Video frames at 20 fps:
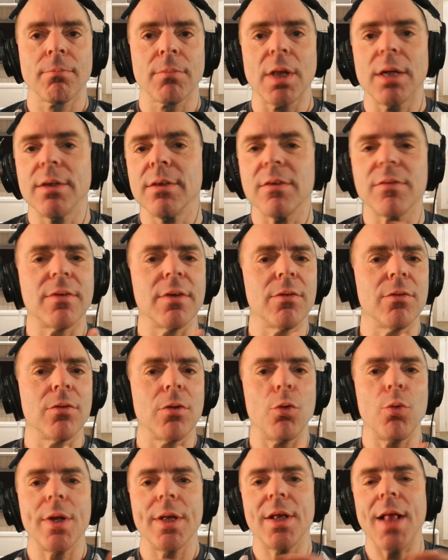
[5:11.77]
This is the
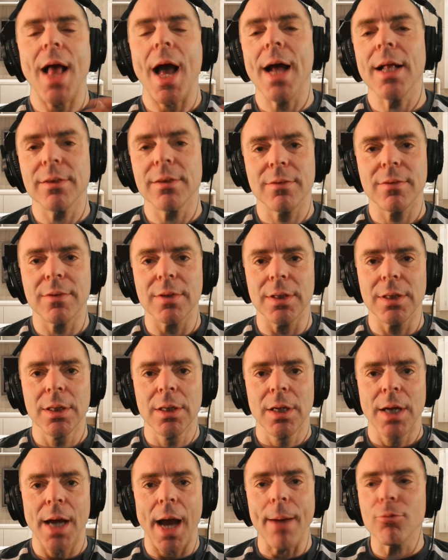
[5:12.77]
reality.
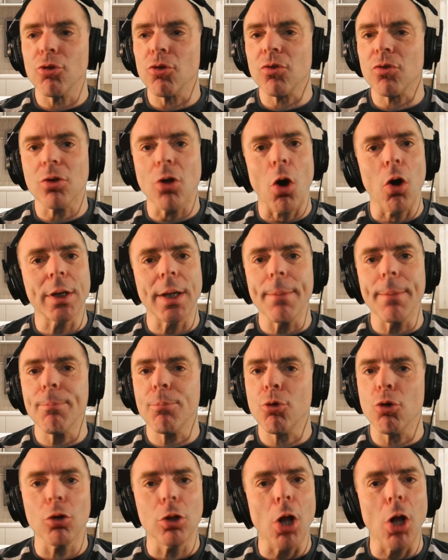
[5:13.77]
I'm just talking
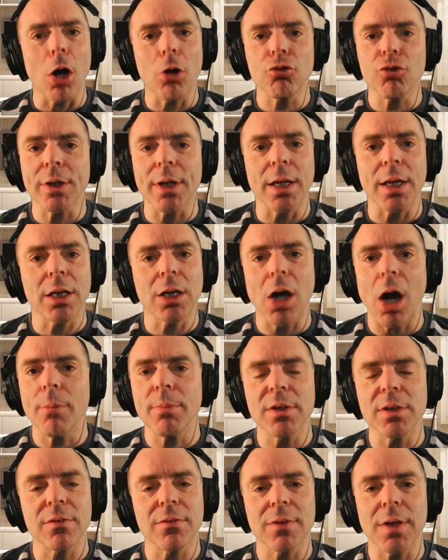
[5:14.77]
pure logic and
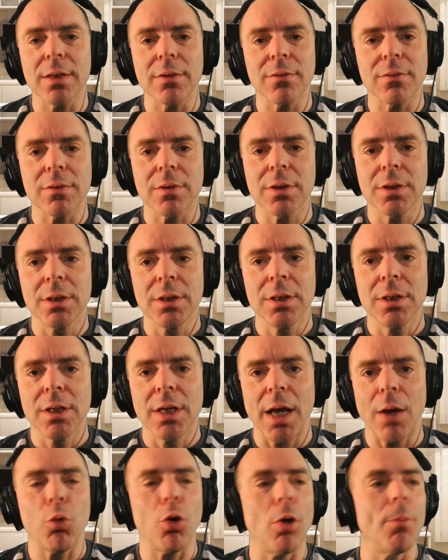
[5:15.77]
common sense.
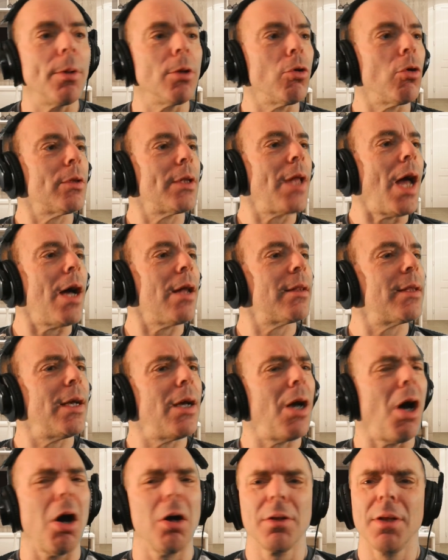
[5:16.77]
And women are down there.
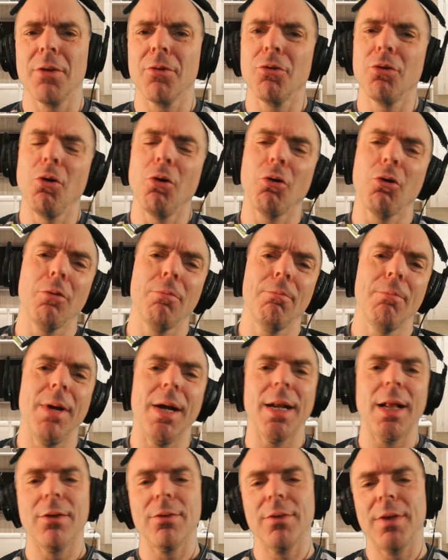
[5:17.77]
Oh, there's no good men
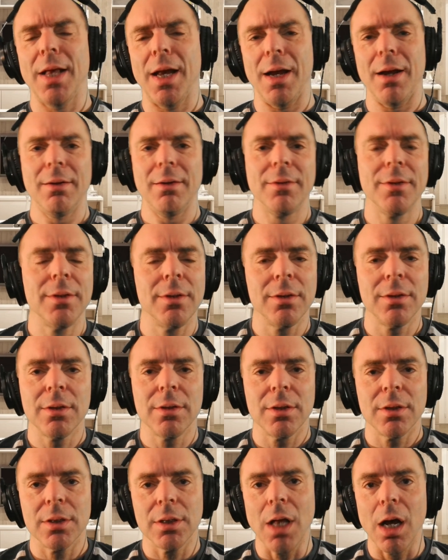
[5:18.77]
out there.
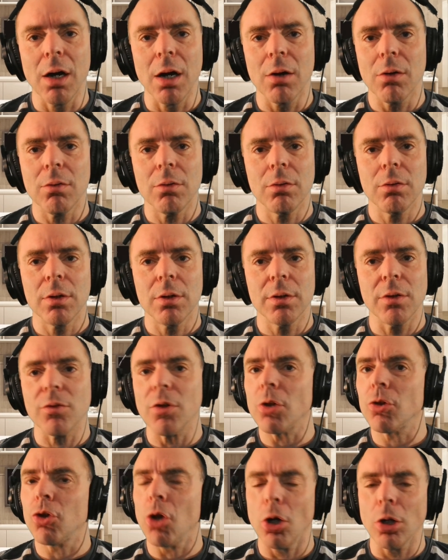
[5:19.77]
No. There's a
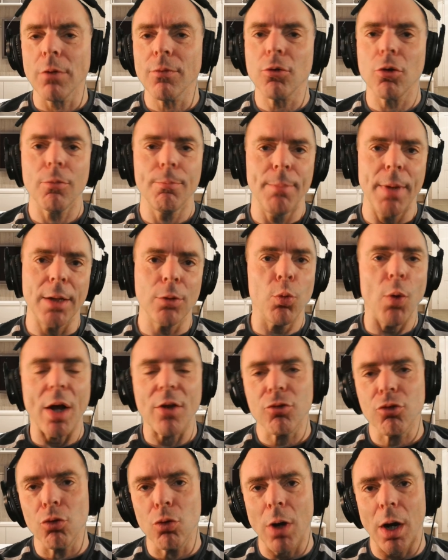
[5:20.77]
ton of good men who
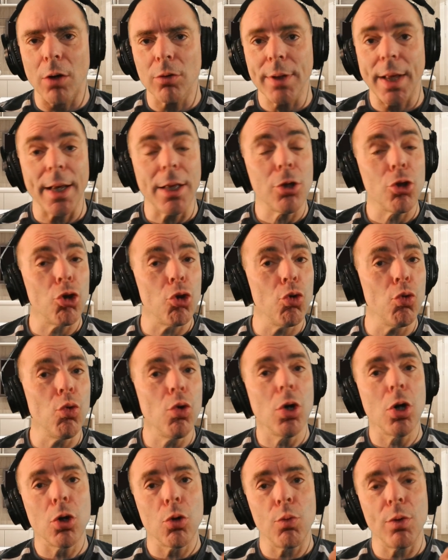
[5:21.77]
ask you out and you
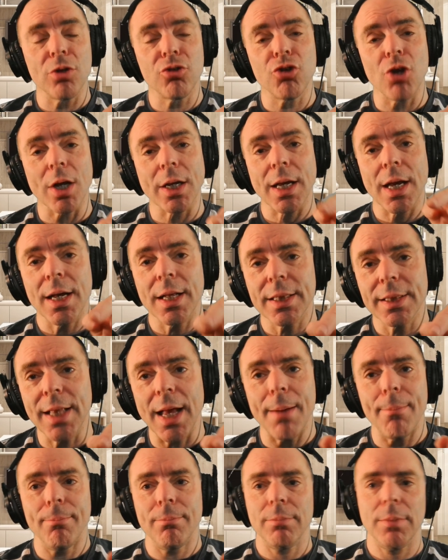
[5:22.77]
reject them.
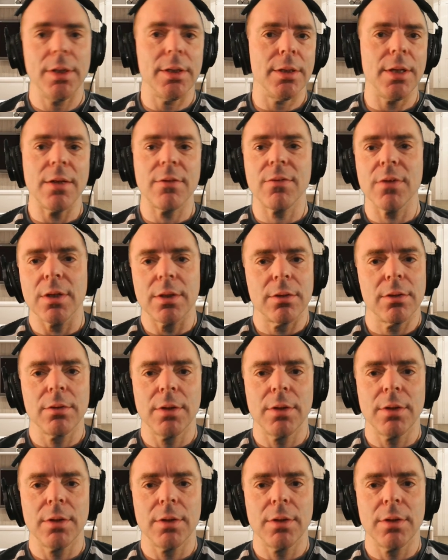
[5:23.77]
That's it.